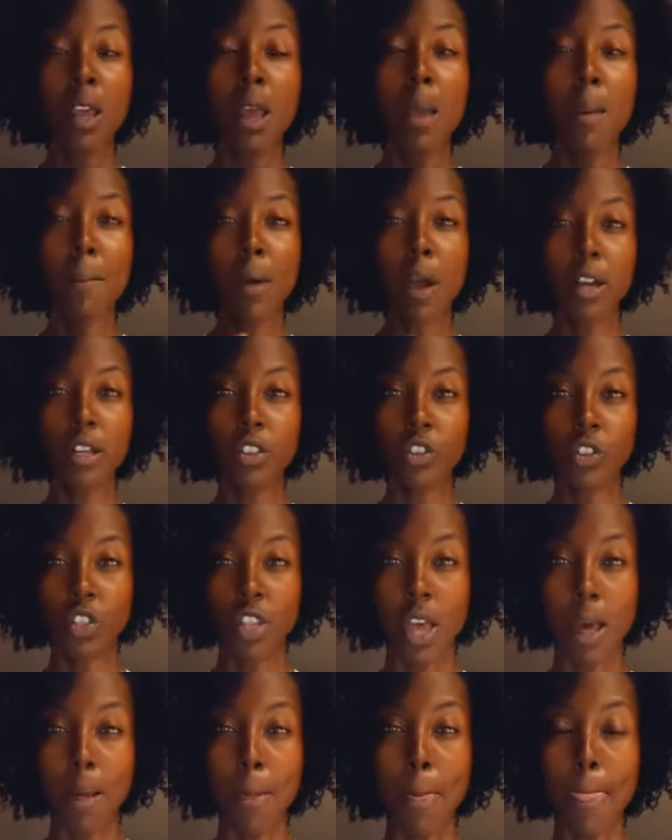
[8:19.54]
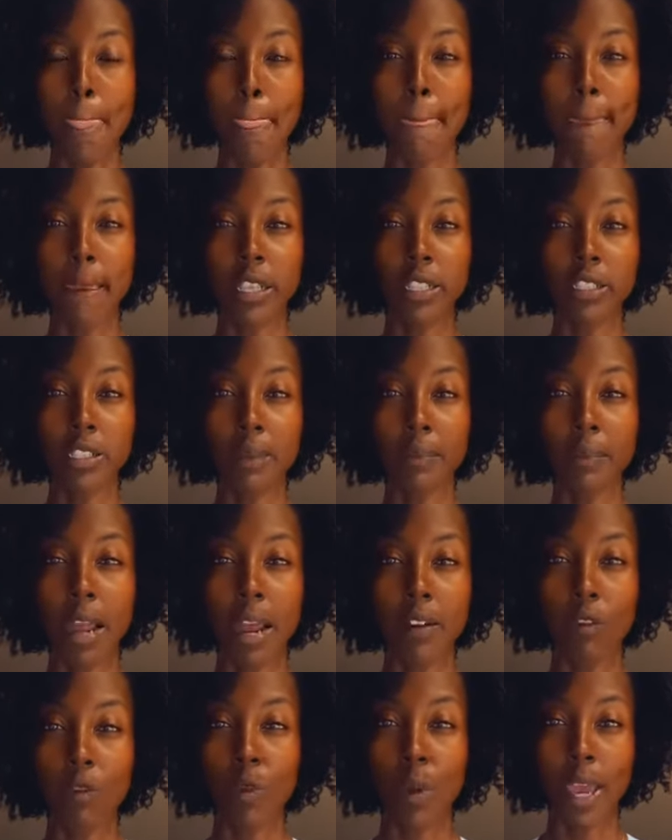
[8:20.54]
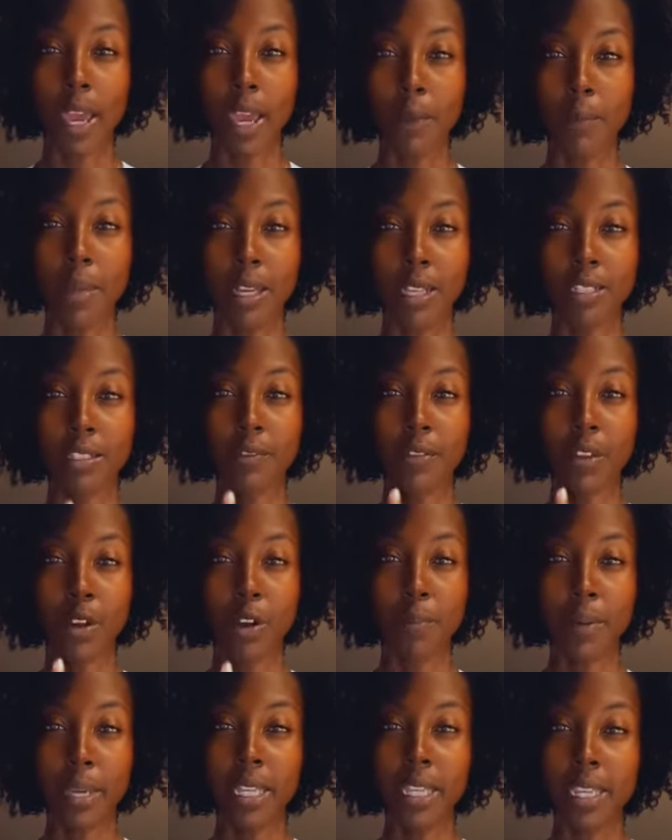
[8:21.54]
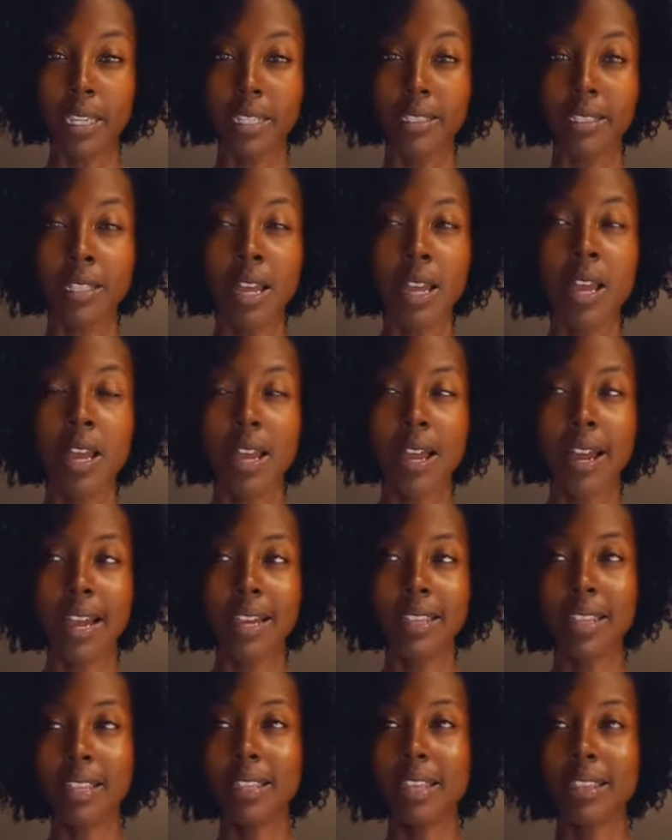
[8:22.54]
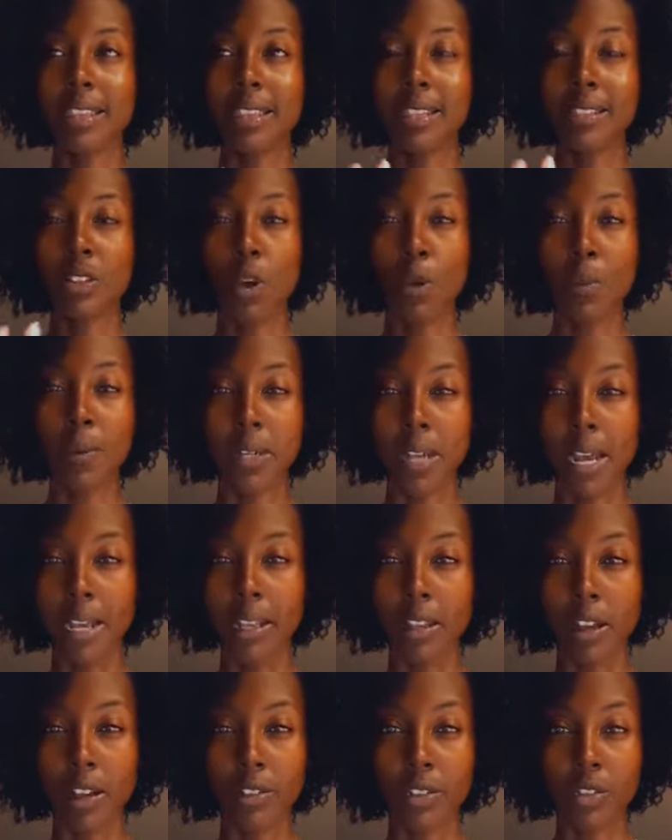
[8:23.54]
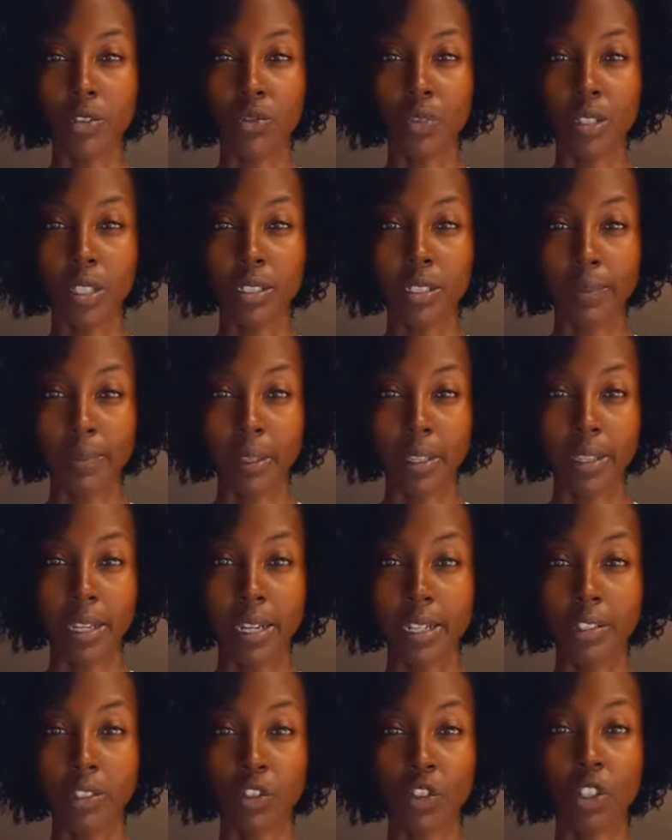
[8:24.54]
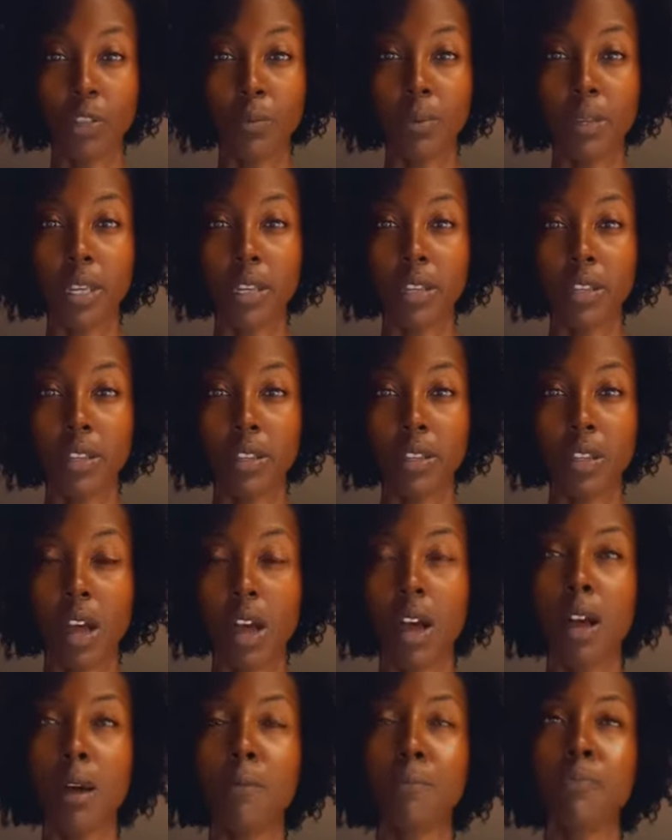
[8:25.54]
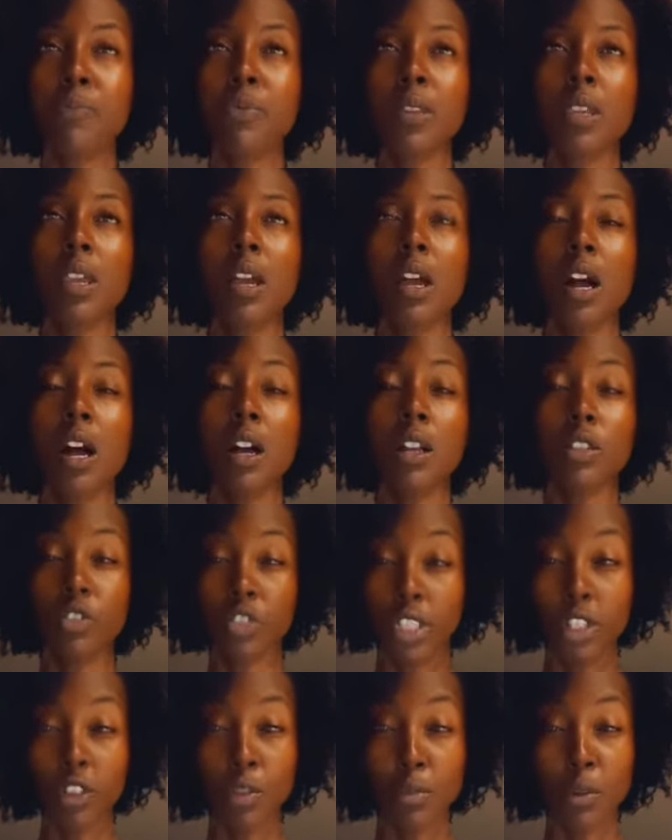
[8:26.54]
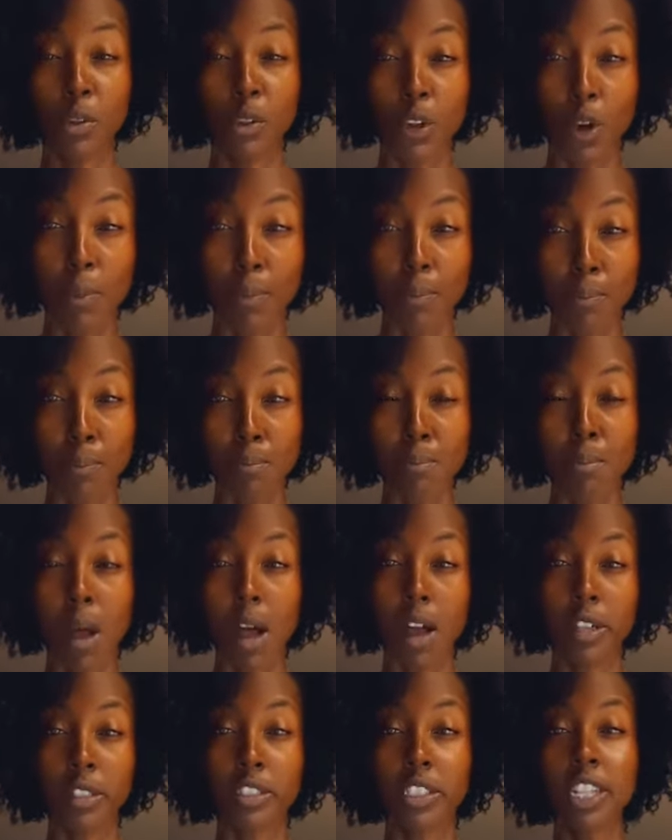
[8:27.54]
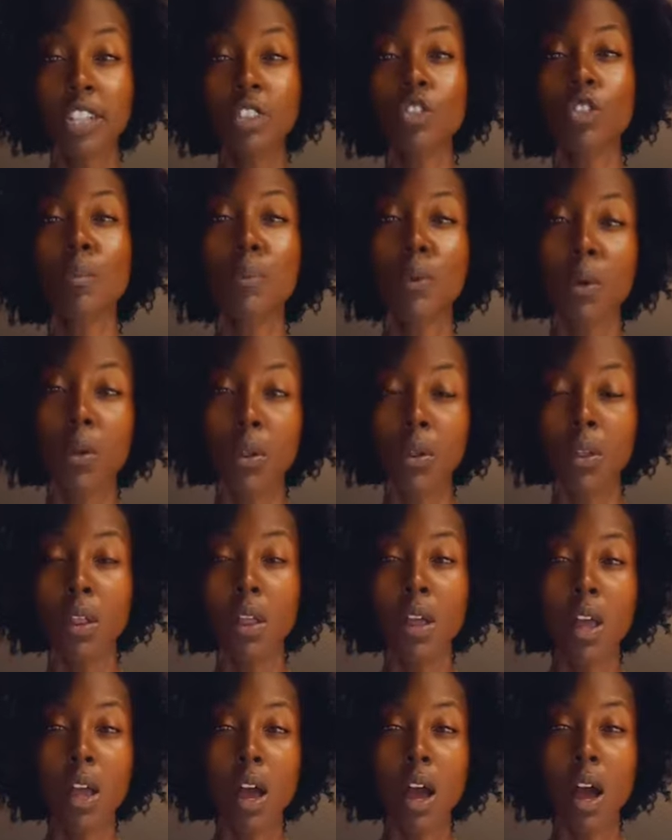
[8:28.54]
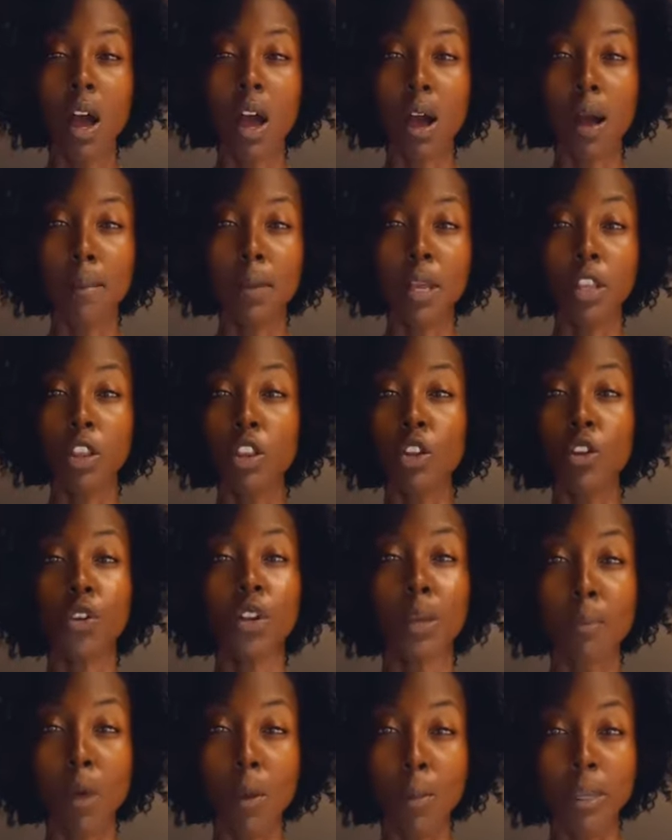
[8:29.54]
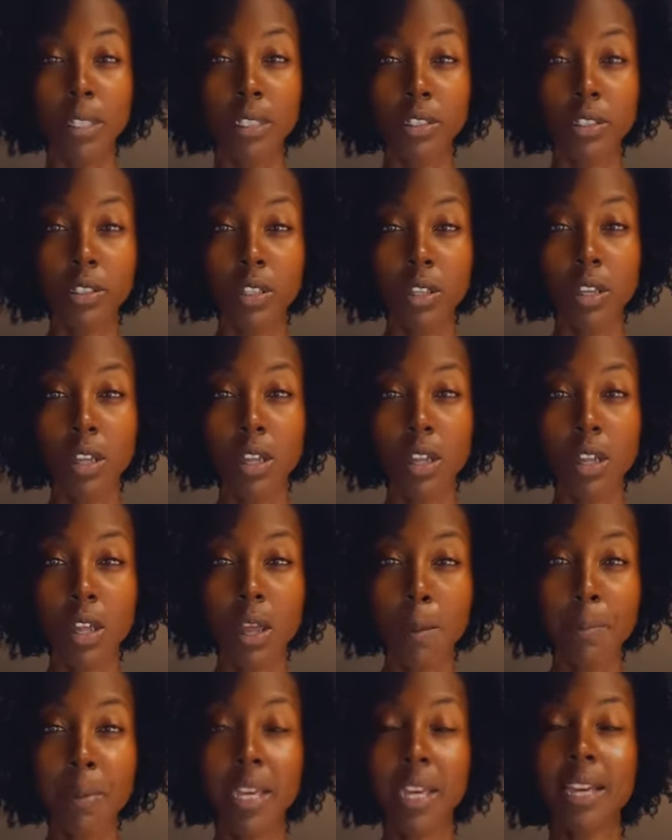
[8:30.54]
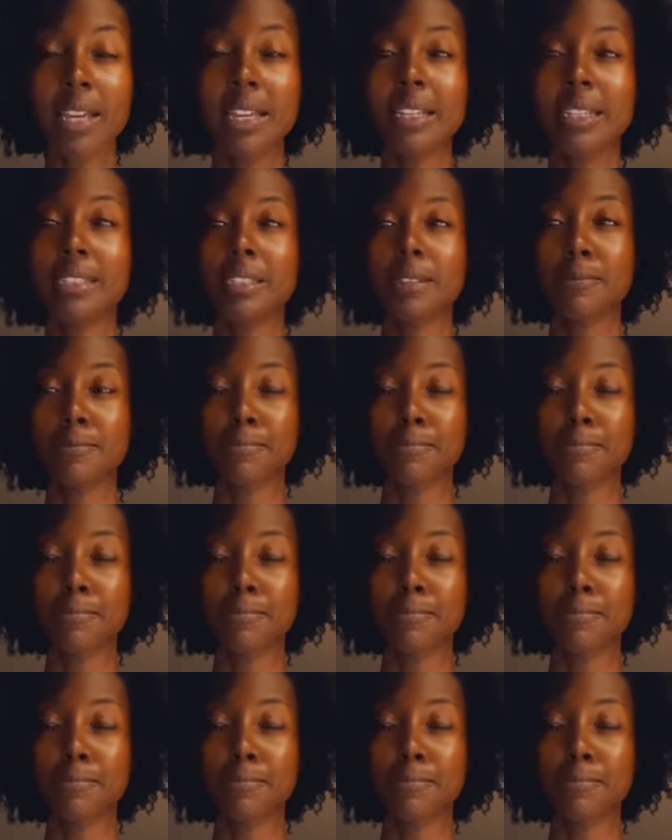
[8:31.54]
punish them in some kind of way because of their opinions, I think that these open dialogues is really something that should be um, teachable, uh, teachable um, and learning moments. Because